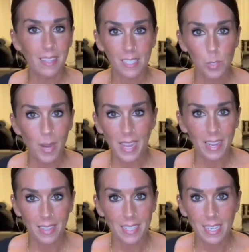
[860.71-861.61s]
and that's why I
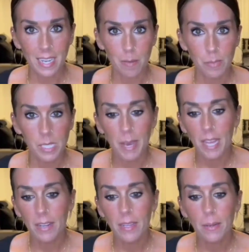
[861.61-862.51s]
got the DMs
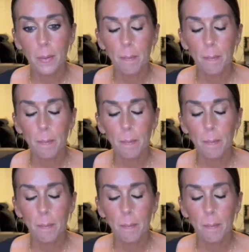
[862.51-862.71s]
about it.